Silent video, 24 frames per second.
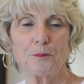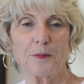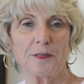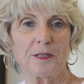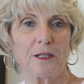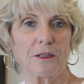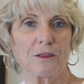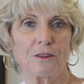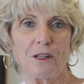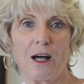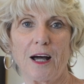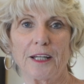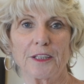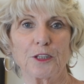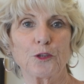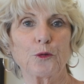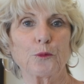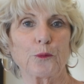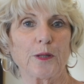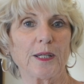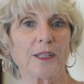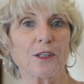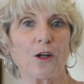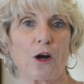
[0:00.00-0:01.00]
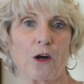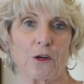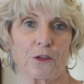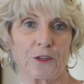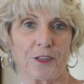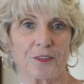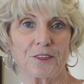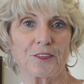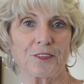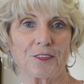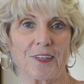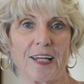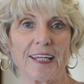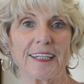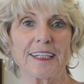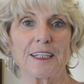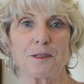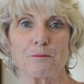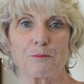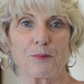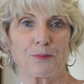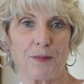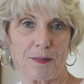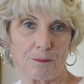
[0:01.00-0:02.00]
been a lot of great artists taking
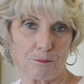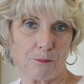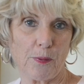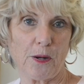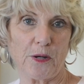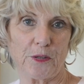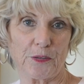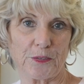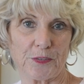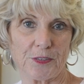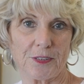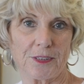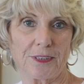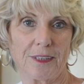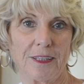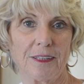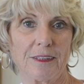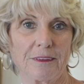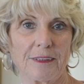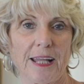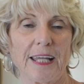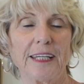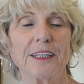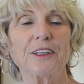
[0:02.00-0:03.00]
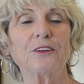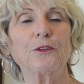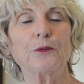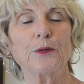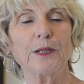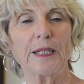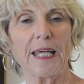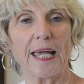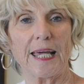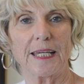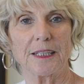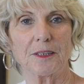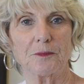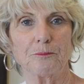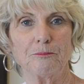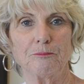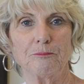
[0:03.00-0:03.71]
part. Thank you again.